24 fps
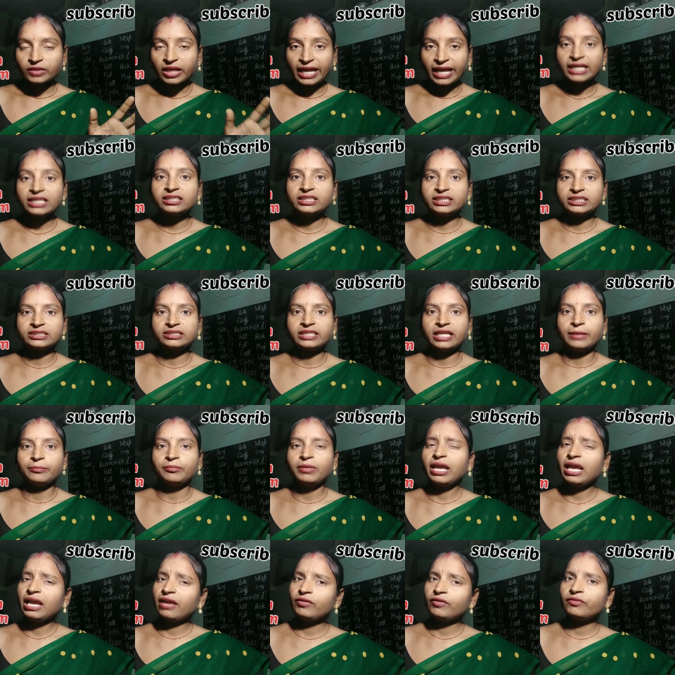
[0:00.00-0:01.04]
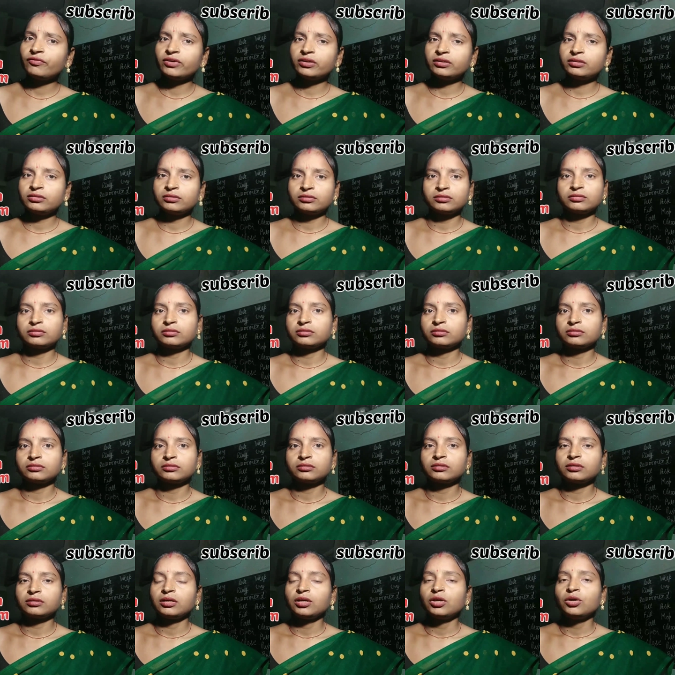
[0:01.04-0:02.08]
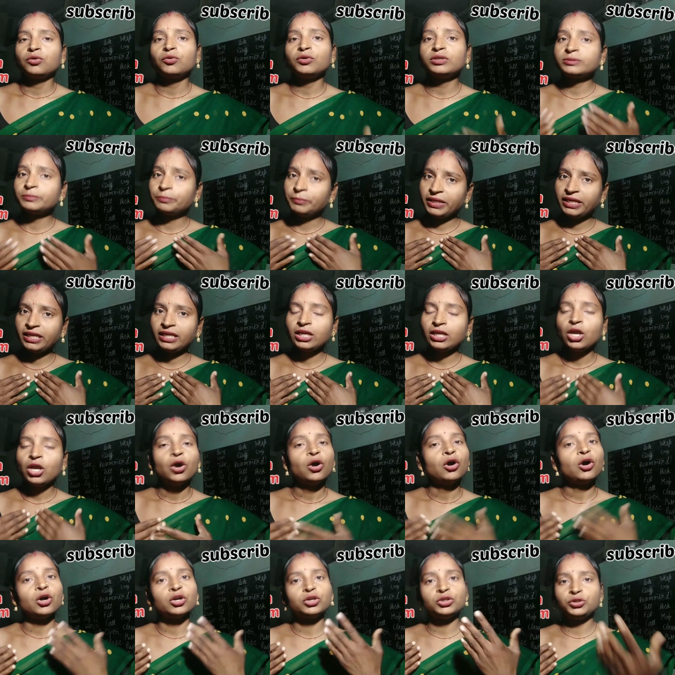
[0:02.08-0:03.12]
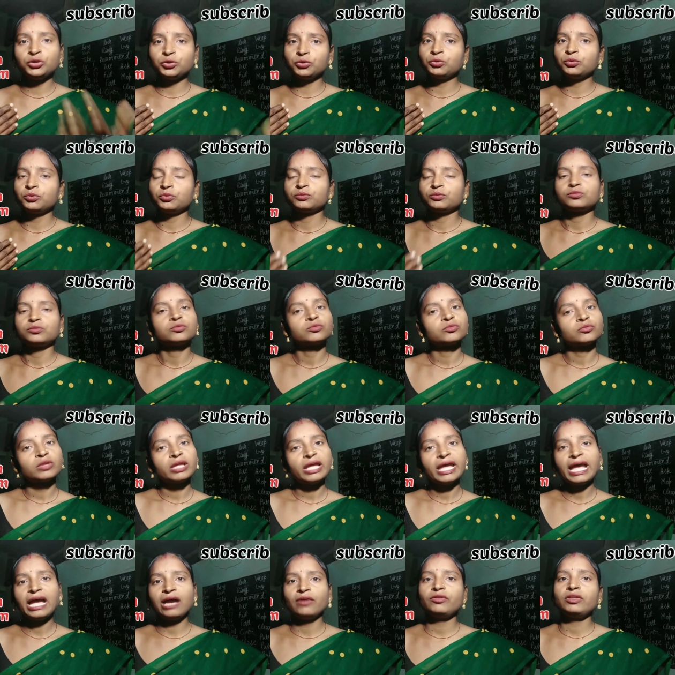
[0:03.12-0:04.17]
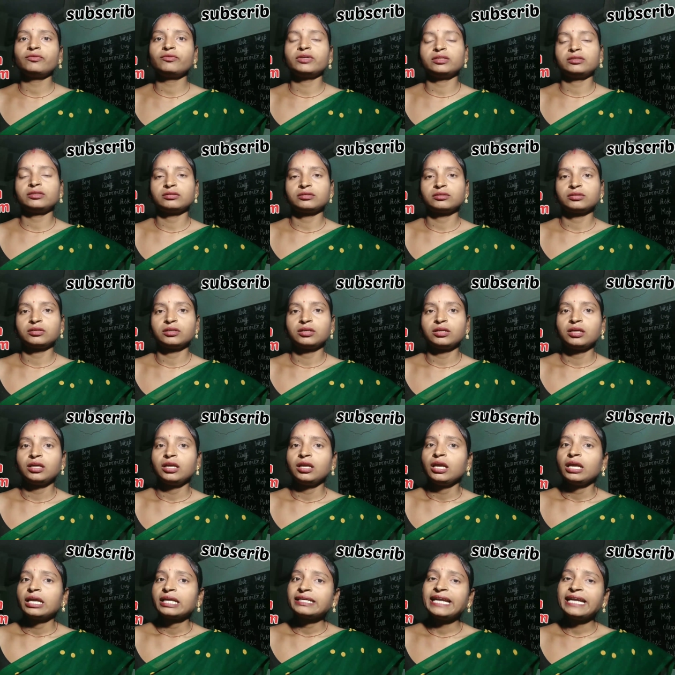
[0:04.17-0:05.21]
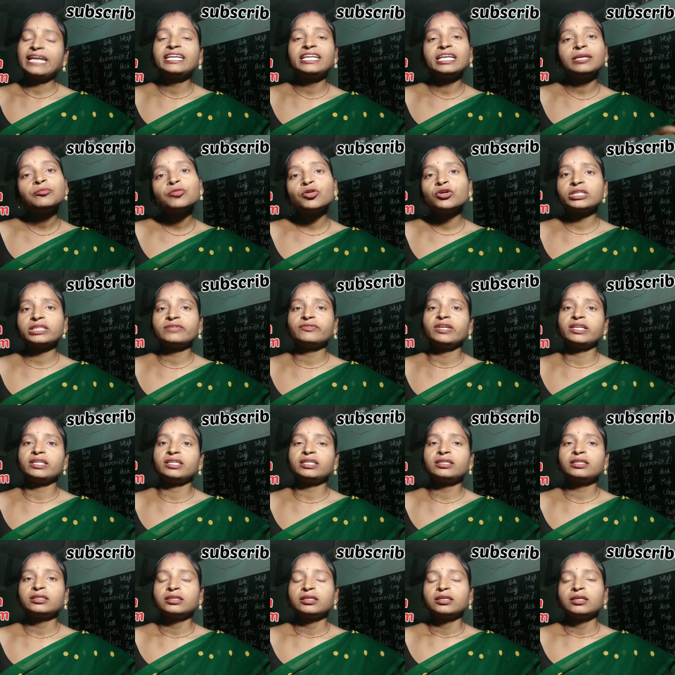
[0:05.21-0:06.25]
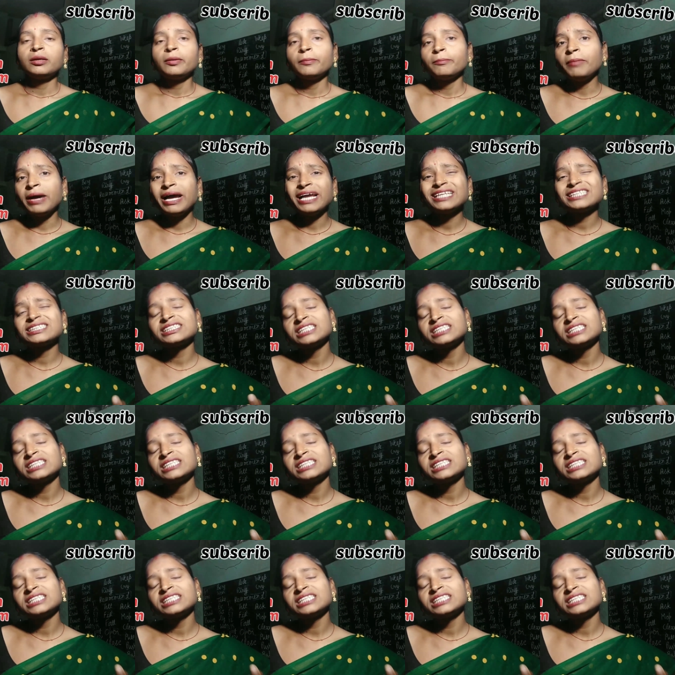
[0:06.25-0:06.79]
at this time, everyone who is me or you everyone get demotivated by